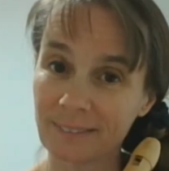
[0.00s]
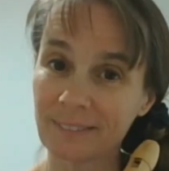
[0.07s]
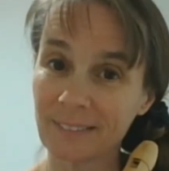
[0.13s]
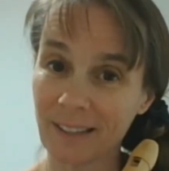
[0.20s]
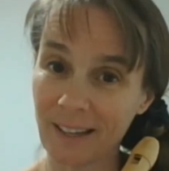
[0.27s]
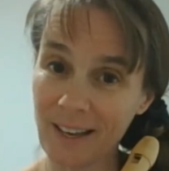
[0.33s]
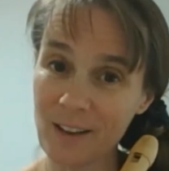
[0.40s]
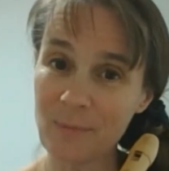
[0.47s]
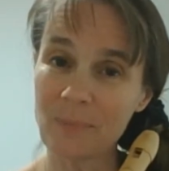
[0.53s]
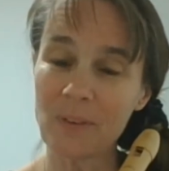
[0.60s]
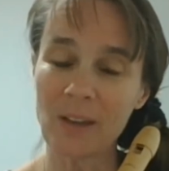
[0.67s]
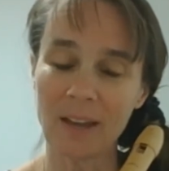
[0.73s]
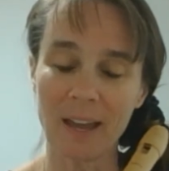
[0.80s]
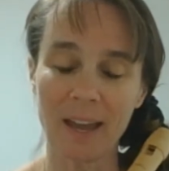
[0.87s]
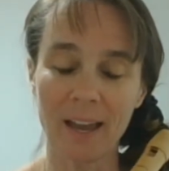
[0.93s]
okay?
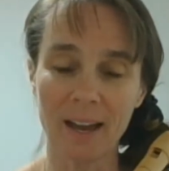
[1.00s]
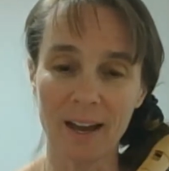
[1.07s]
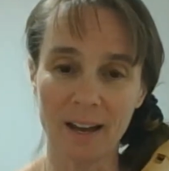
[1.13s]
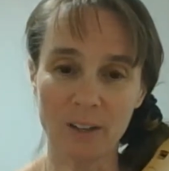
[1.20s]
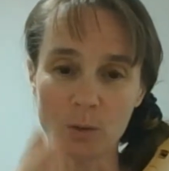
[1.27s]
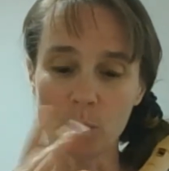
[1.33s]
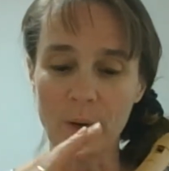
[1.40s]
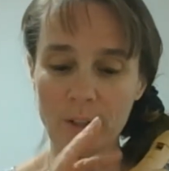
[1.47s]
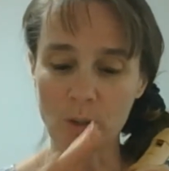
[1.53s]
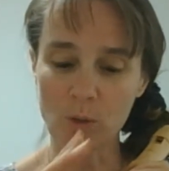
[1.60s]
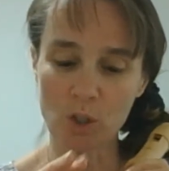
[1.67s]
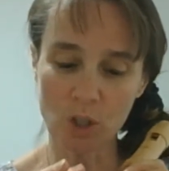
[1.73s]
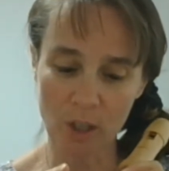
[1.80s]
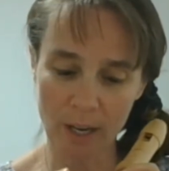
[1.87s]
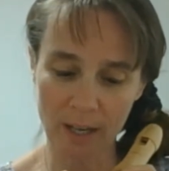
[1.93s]
And when you
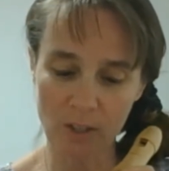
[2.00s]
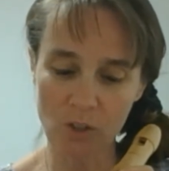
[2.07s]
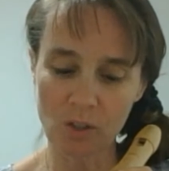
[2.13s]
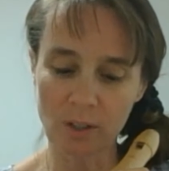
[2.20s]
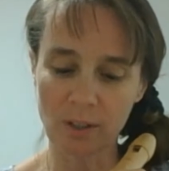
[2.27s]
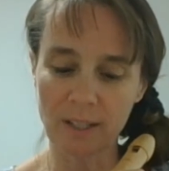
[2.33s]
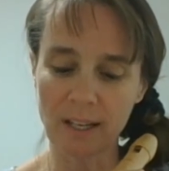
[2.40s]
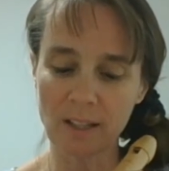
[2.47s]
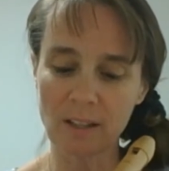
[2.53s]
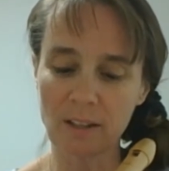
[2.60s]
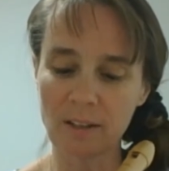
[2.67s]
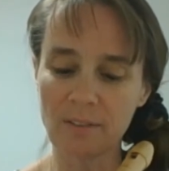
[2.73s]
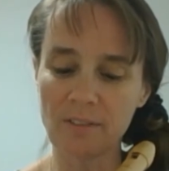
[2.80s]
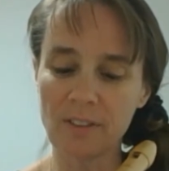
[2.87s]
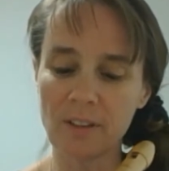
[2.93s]
change the length
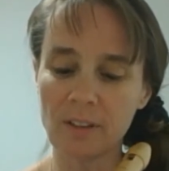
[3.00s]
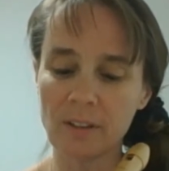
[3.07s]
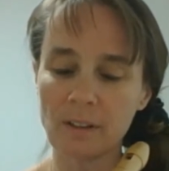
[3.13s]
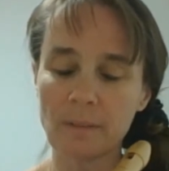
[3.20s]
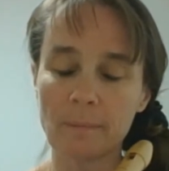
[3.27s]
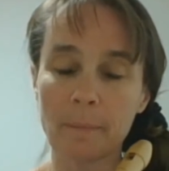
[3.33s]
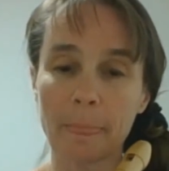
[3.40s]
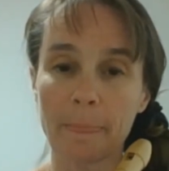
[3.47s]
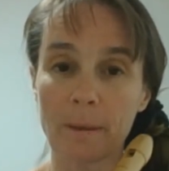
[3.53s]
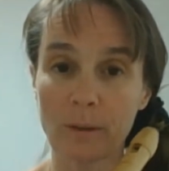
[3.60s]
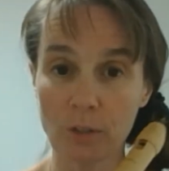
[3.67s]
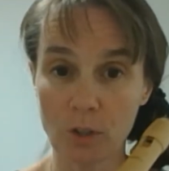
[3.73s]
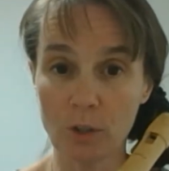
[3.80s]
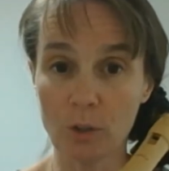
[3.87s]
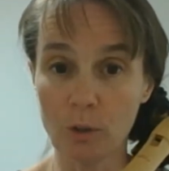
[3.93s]
of the
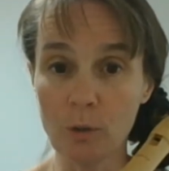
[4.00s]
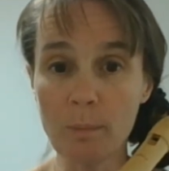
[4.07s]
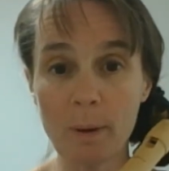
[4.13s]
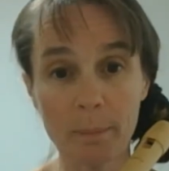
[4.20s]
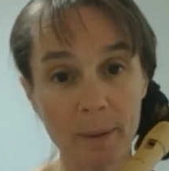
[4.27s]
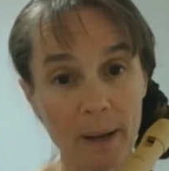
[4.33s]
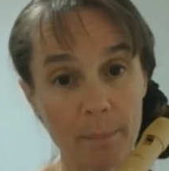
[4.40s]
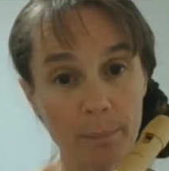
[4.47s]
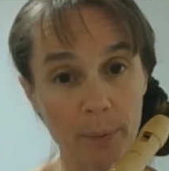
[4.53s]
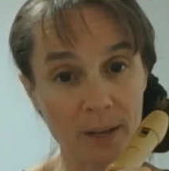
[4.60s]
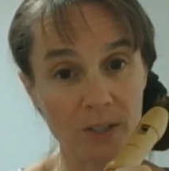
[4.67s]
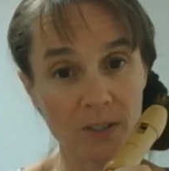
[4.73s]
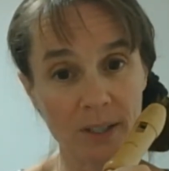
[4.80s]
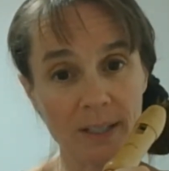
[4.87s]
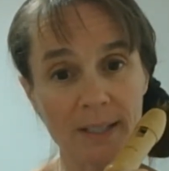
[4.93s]
tube by
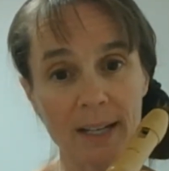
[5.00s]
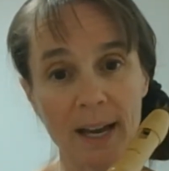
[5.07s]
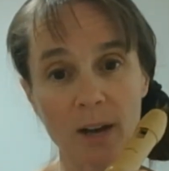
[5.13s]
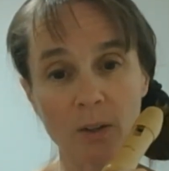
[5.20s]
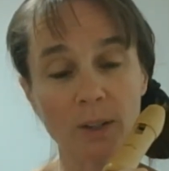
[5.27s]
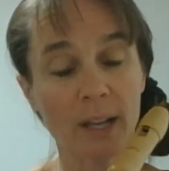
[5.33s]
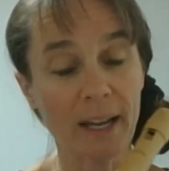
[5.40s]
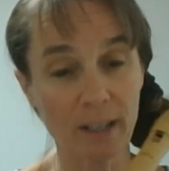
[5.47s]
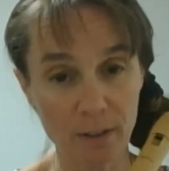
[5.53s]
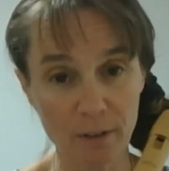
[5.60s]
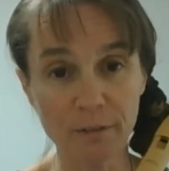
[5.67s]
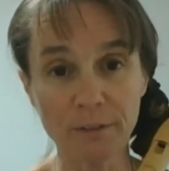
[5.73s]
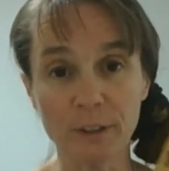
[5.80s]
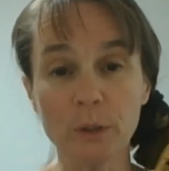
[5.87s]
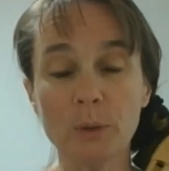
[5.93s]
pressing down like the
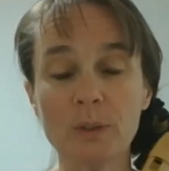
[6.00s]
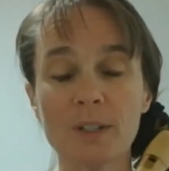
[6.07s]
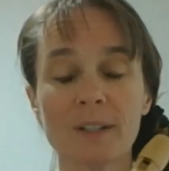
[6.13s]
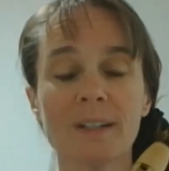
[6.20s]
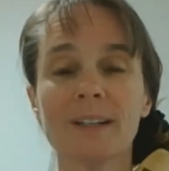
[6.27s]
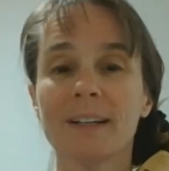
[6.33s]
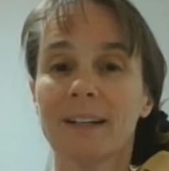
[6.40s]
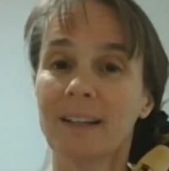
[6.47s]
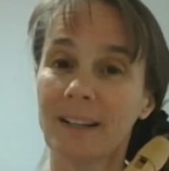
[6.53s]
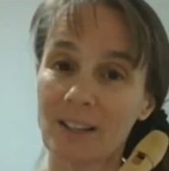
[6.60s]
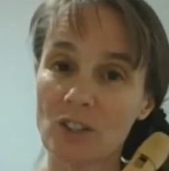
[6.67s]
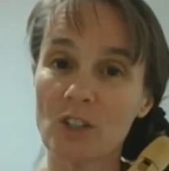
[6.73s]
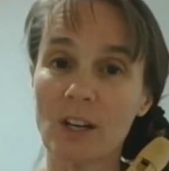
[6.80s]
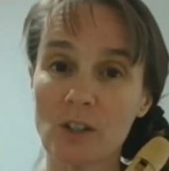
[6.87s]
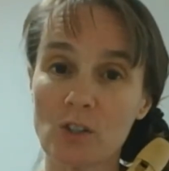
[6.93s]
flute, it
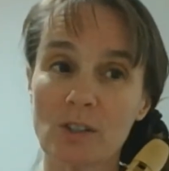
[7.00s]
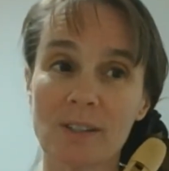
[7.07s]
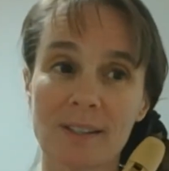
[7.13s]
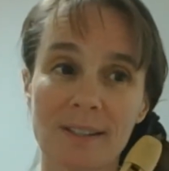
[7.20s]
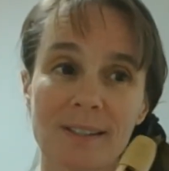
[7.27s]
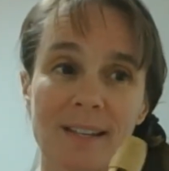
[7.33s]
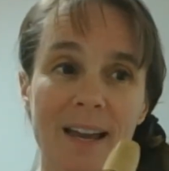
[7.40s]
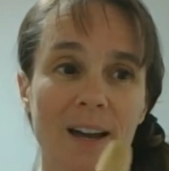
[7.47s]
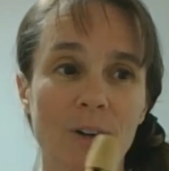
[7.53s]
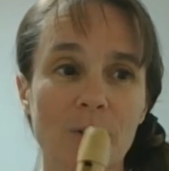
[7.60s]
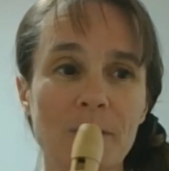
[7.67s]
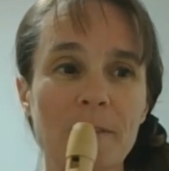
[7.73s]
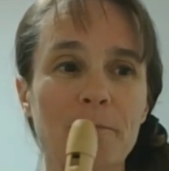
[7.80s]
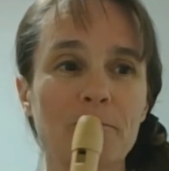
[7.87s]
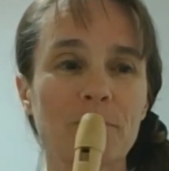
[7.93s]
changes the
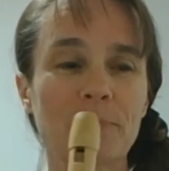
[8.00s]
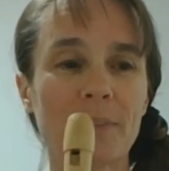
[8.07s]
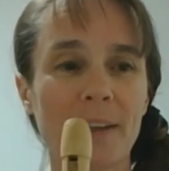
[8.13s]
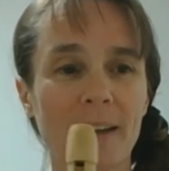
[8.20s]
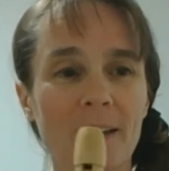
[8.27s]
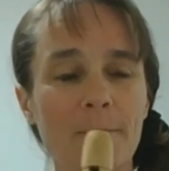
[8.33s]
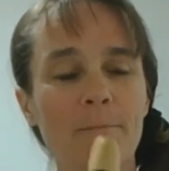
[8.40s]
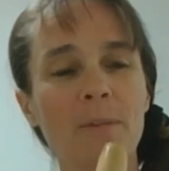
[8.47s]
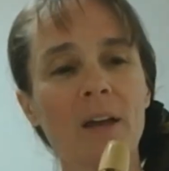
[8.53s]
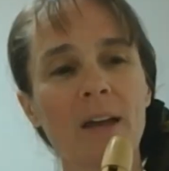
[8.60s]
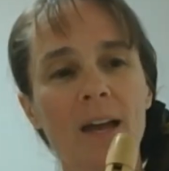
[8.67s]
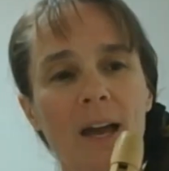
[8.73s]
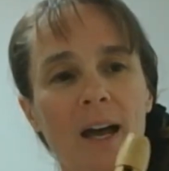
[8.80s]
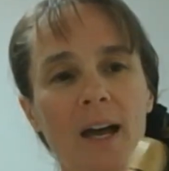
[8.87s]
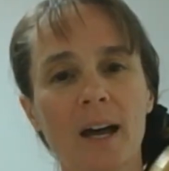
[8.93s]
sound. Okay?
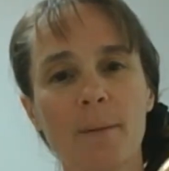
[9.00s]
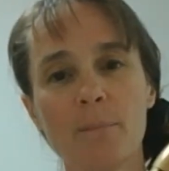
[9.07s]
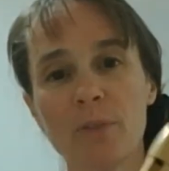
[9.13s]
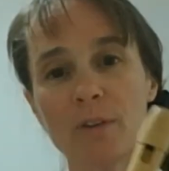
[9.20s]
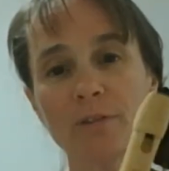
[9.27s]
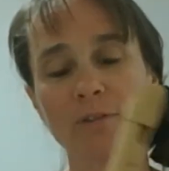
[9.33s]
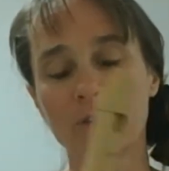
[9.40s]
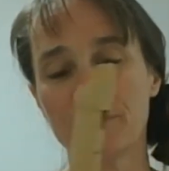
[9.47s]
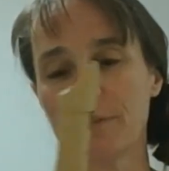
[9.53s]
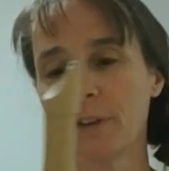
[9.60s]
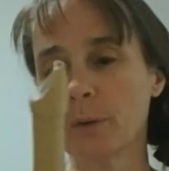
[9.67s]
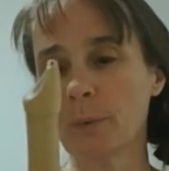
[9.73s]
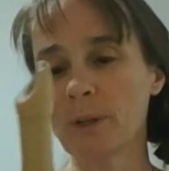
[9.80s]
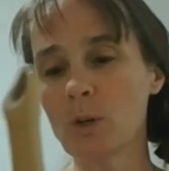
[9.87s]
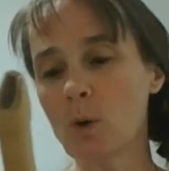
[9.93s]
The
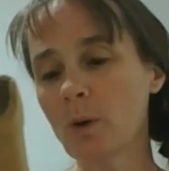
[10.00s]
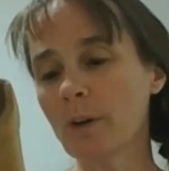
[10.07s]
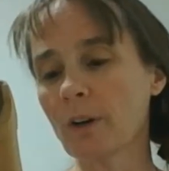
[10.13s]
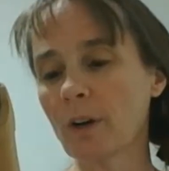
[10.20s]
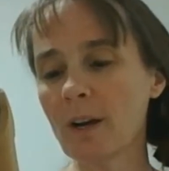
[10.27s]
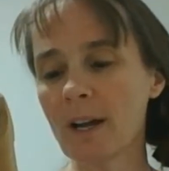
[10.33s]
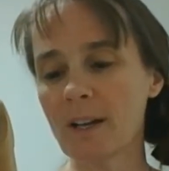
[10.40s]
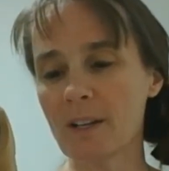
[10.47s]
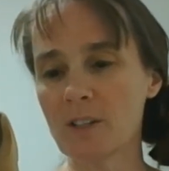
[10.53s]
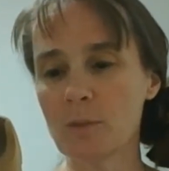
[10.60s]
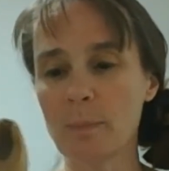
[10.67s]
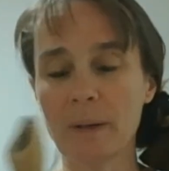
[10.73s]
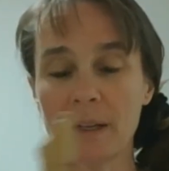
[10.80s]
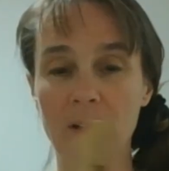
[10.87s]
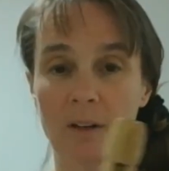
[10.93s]
recorder has
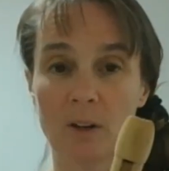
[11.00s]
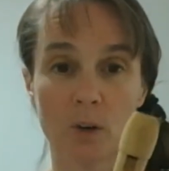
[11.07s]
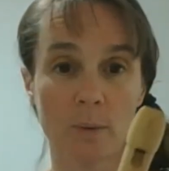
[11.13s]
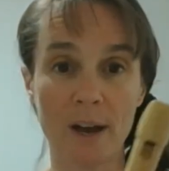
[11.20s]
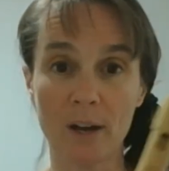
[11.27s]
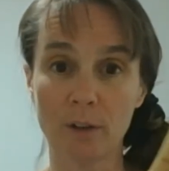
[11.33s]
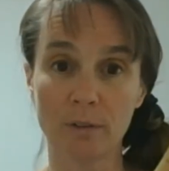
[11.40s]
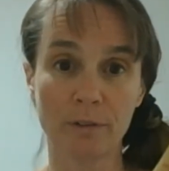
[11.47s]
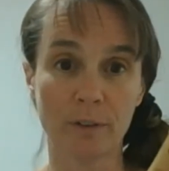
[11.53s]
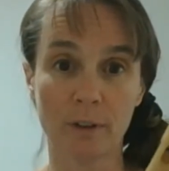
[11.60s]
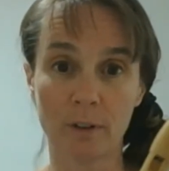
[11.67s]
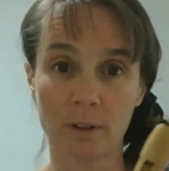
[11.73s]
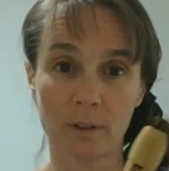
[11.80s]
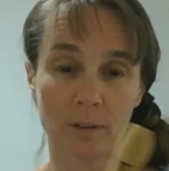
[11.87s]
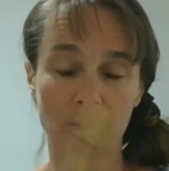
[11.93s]
been around
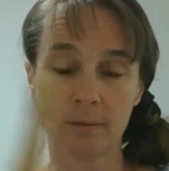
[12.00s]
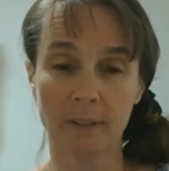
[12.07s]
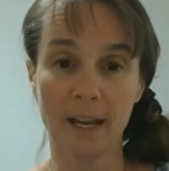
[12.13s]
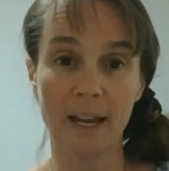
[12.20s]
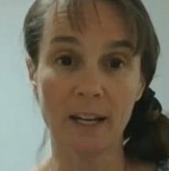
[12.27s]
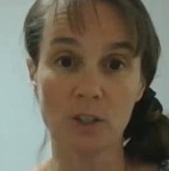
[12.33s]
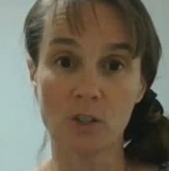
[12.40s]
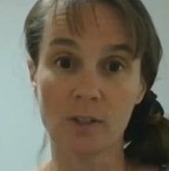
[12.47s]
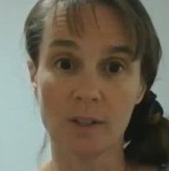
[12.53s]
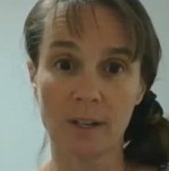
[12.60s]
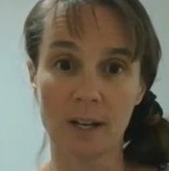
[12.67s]
for ages and